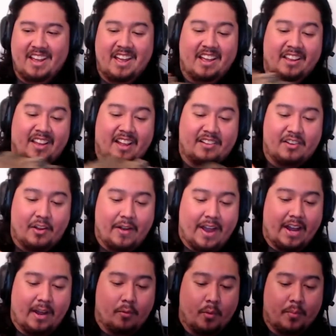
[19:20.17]
Let's go ahead
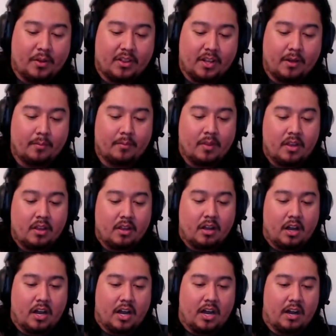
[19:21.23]
and we'll put them
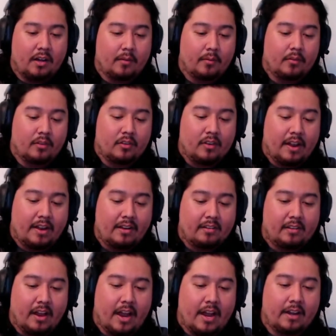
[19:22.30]
side to
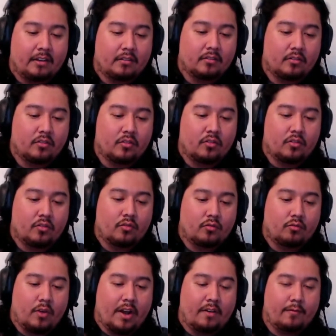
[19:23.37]
side,
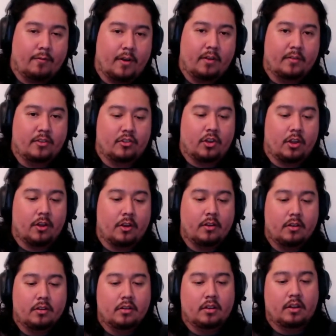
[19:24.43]
right in front of each other.
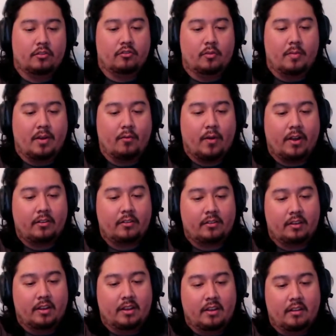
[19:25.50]
Actually, my
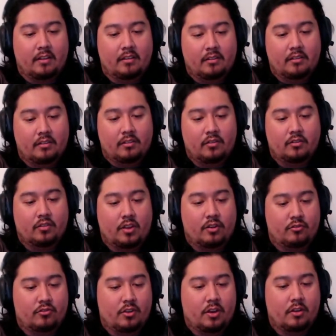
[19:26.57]
Rex is, there
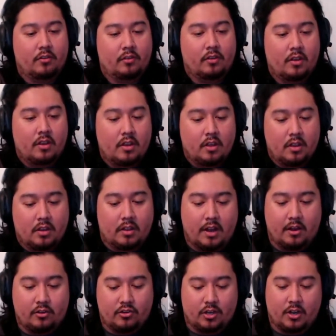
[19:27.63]
she goes.
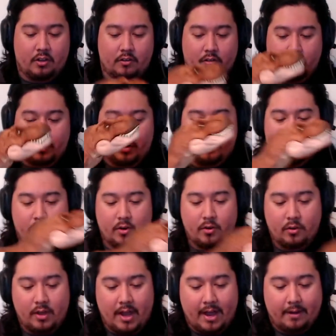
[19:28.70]
There she goes. If we do
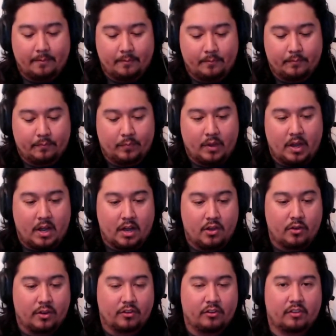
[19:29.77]
that, you
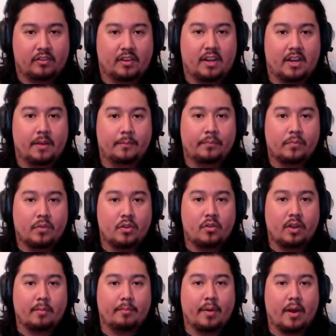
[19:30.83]
can just see, you
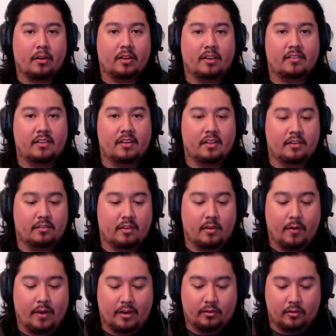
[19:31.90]
can barely see this
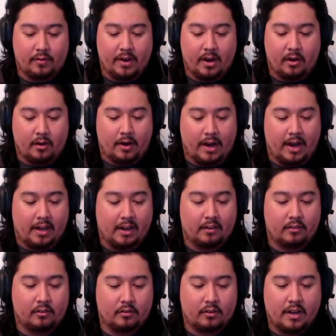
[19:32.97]
T-Rex over here, and
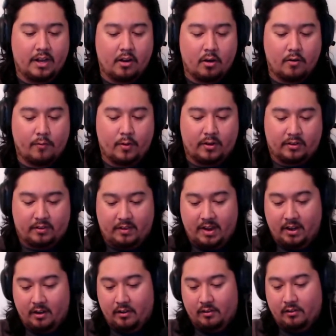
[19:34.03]
it's kind of hard for it to stand
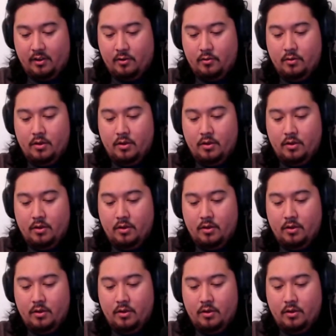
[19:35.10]
on its own.